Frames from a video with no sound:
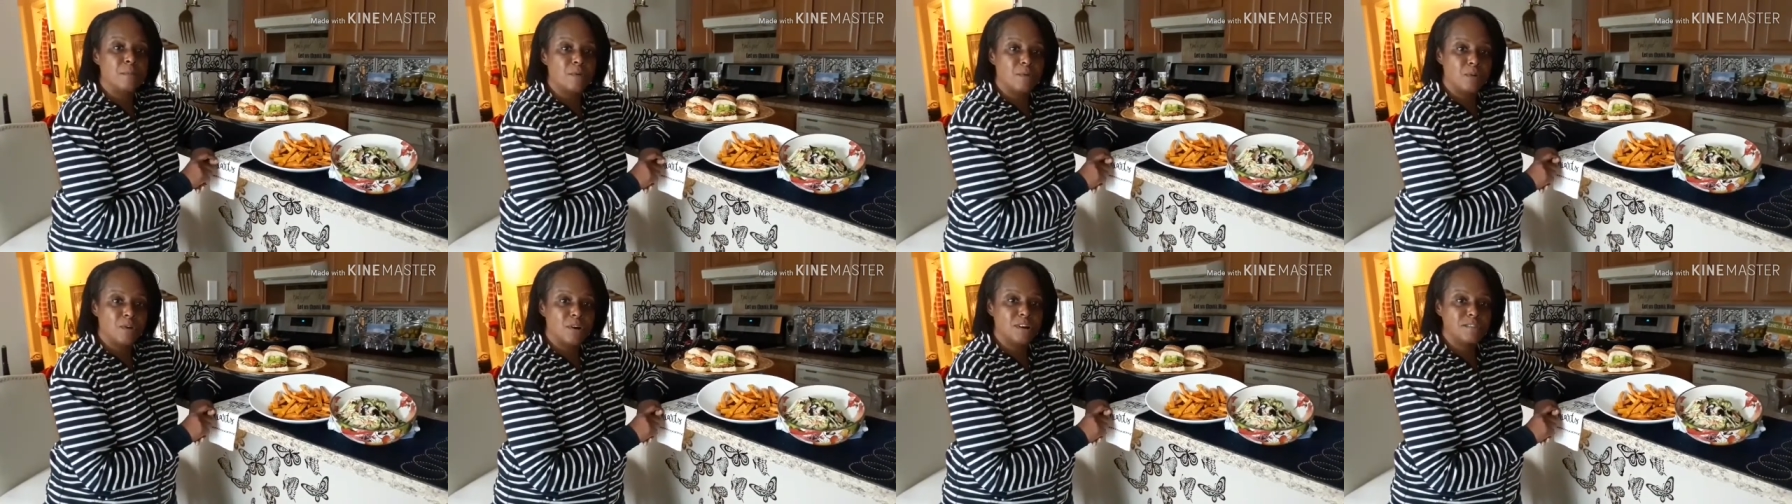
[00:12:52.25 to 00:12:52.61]

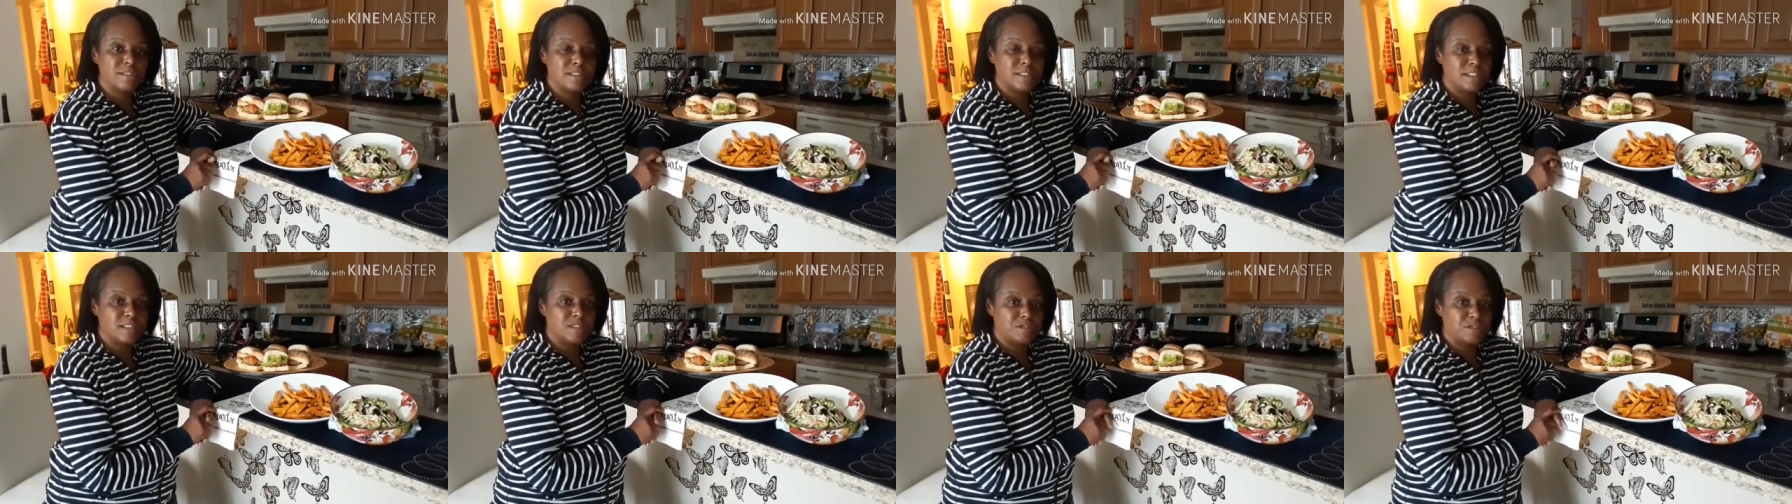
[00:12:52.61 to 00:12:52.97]
more
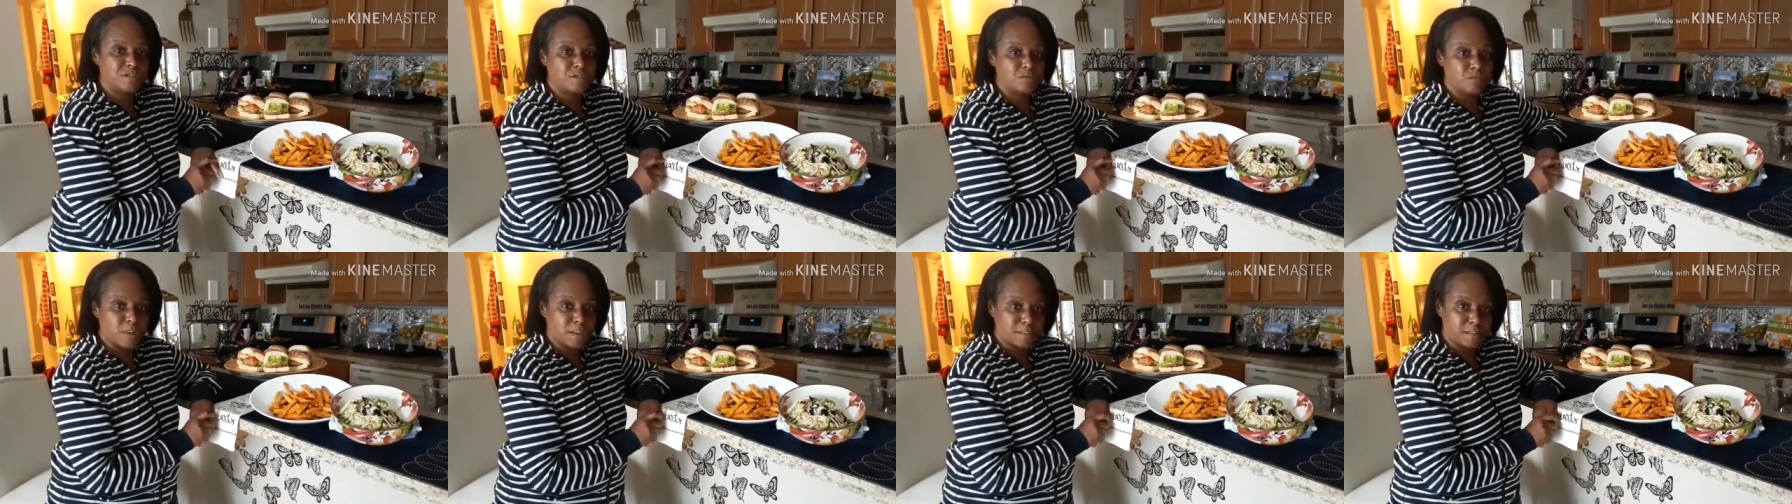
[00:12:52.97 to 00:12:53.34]

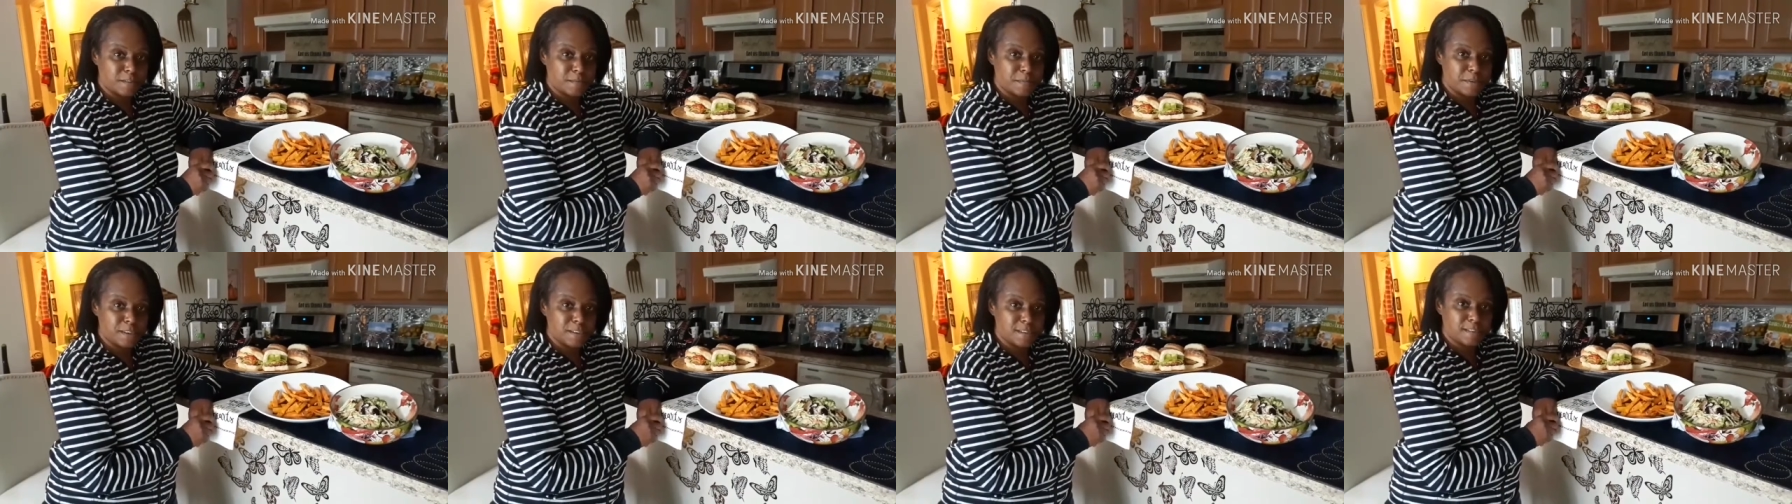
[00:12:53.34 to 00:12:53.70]
delicious
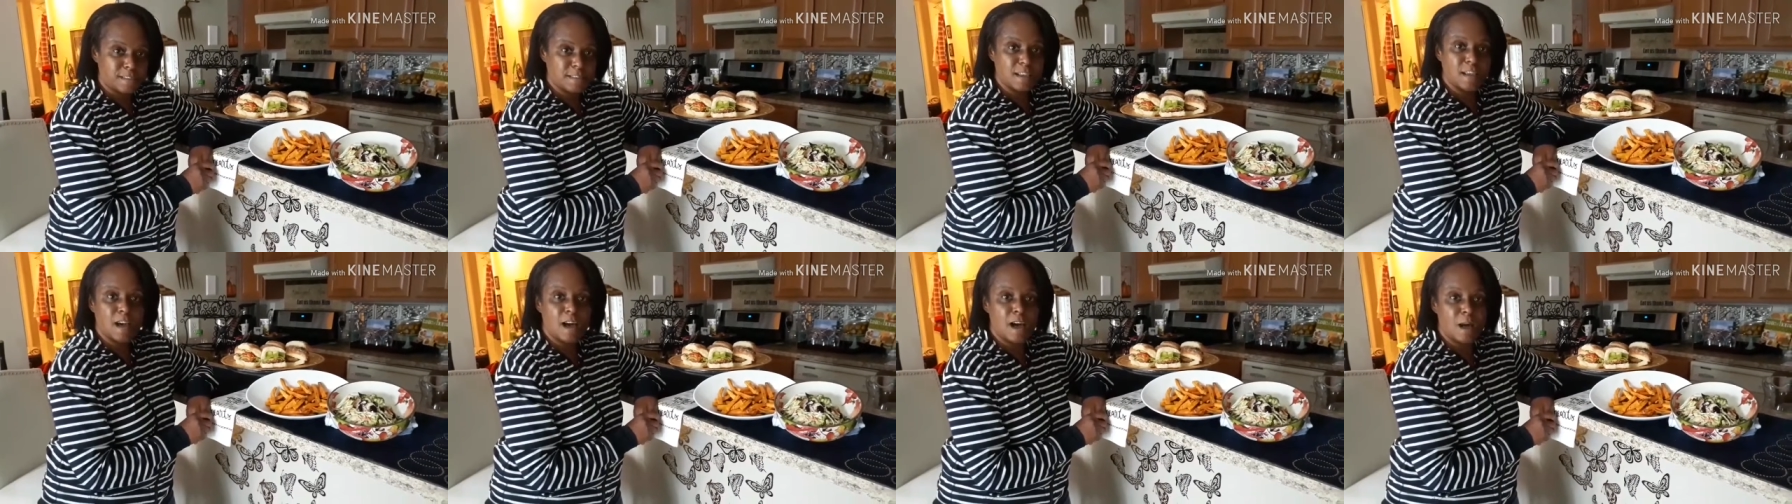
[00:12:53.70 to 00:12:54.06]
recipes
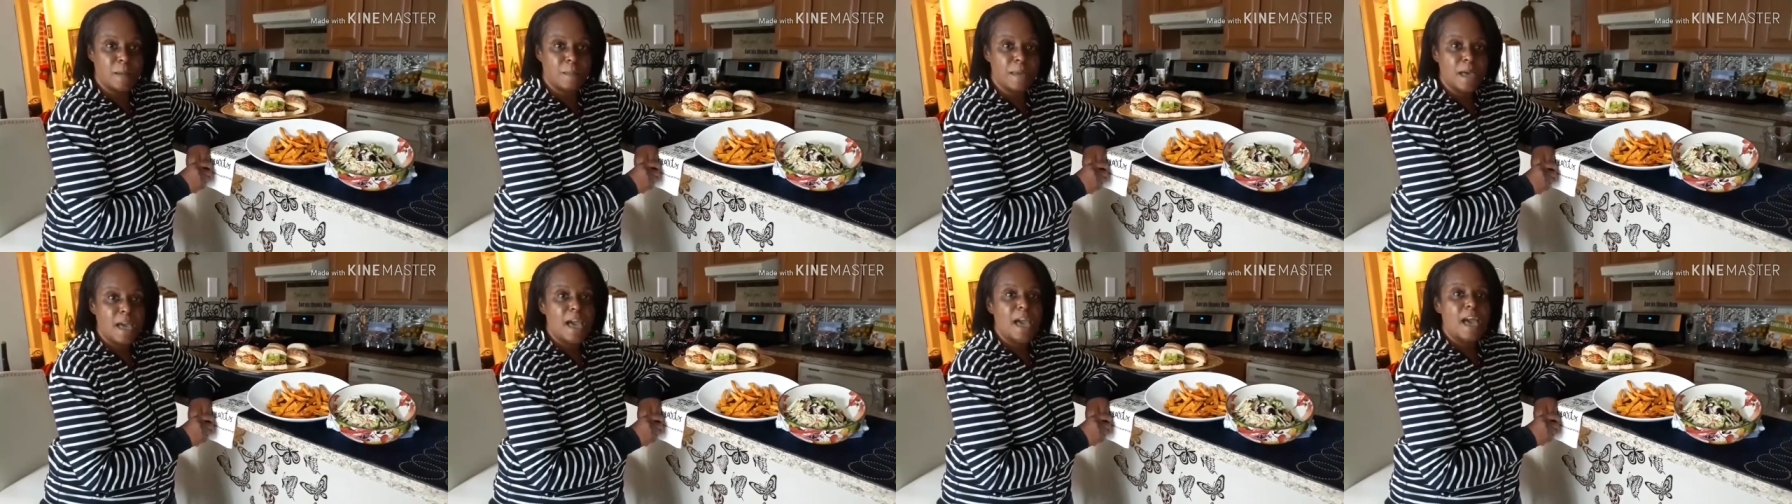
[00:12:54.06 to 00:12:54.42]
to
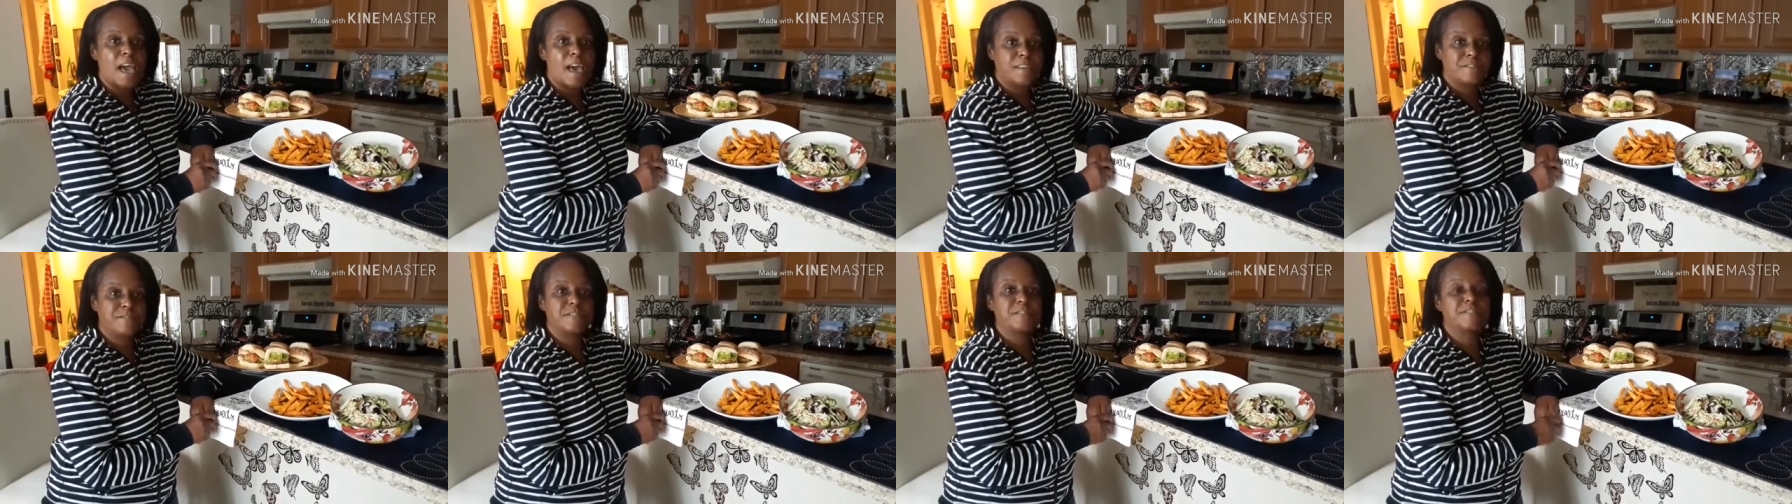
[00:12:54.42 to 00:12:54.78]
come
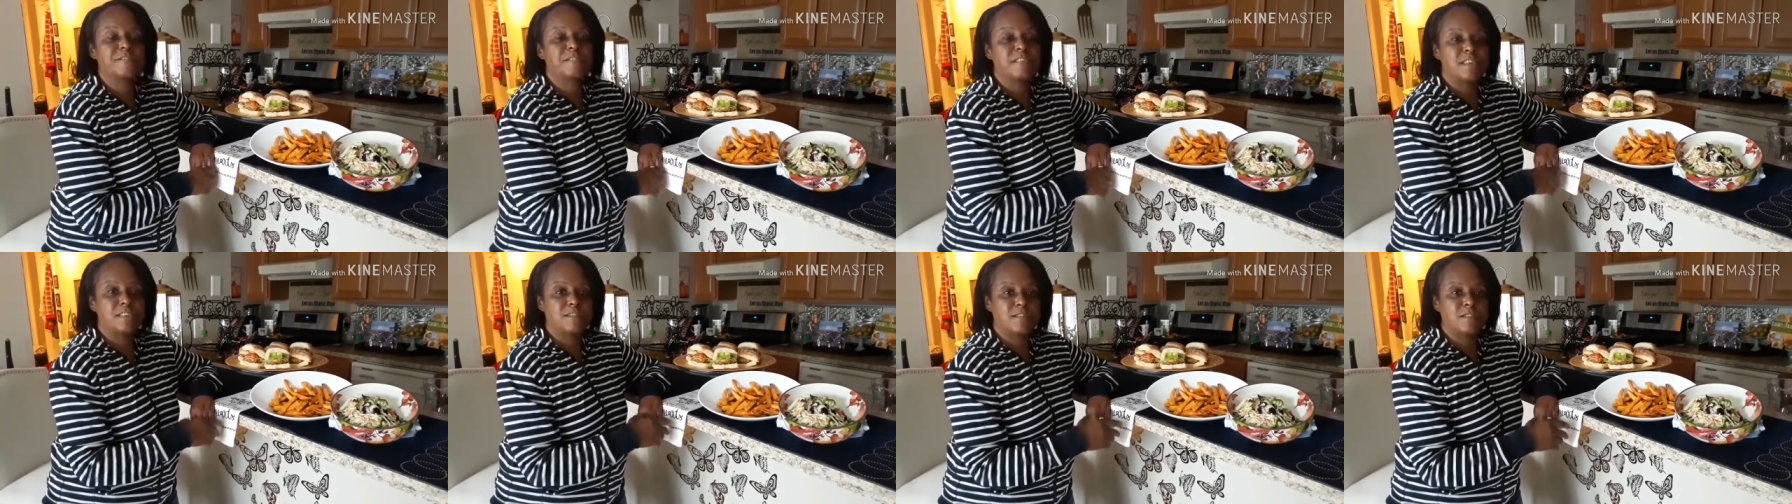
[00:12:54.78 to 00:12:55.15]
as the
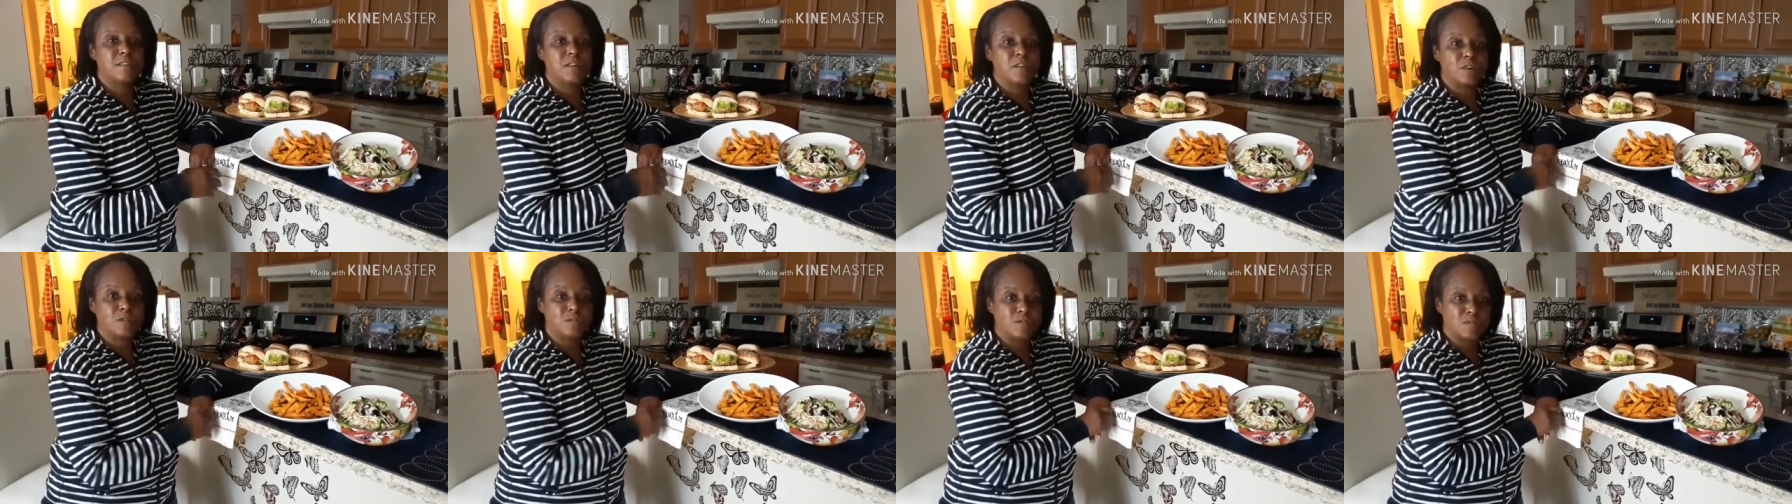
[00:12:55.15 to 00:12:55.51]

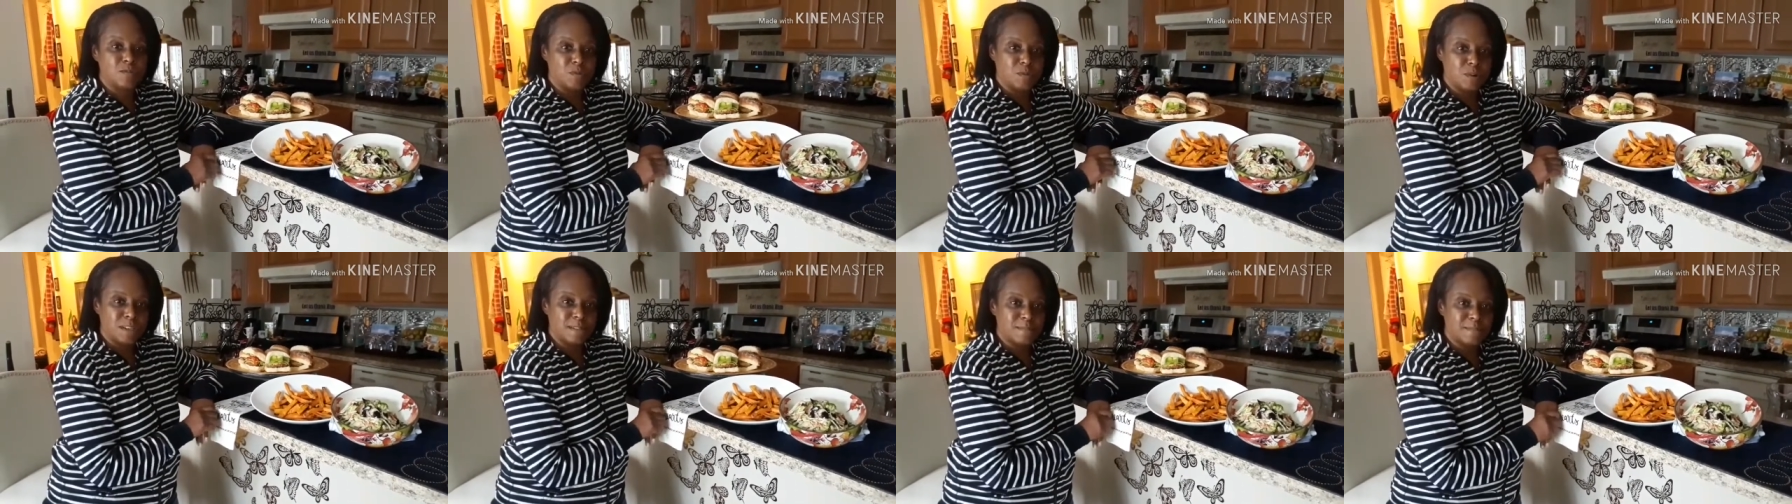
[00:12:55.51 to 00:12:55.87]
season goes
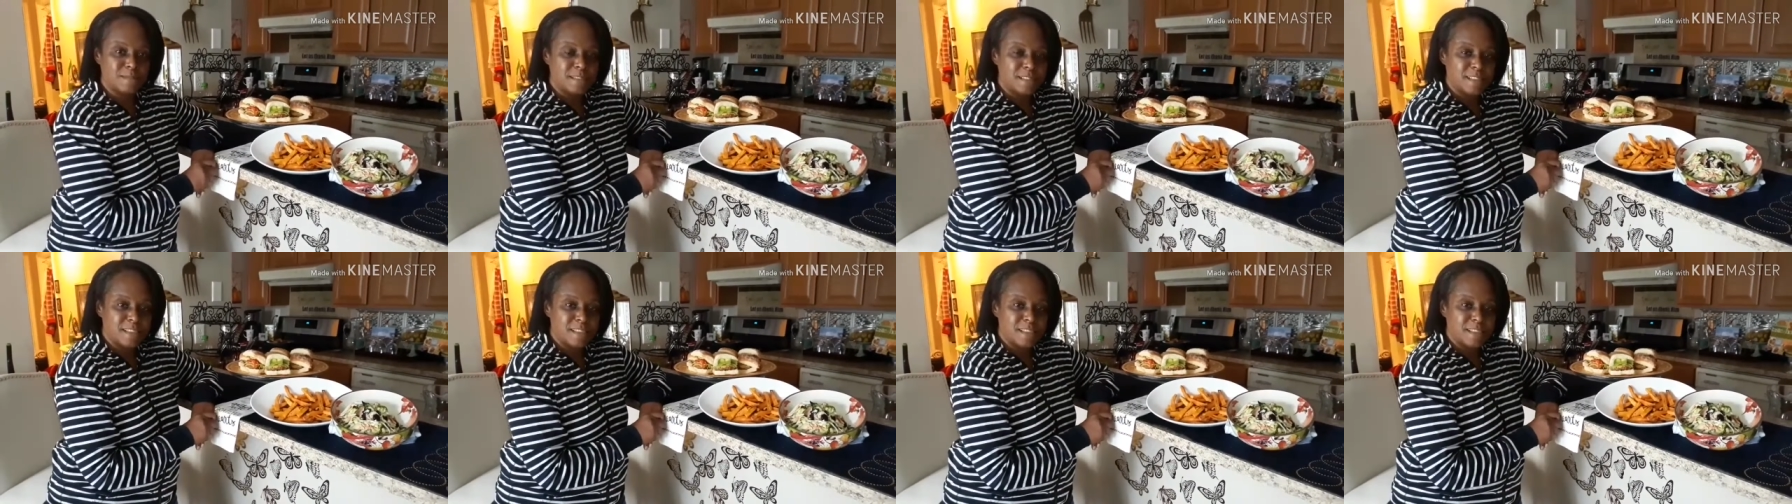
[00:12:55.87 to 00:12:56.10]
on.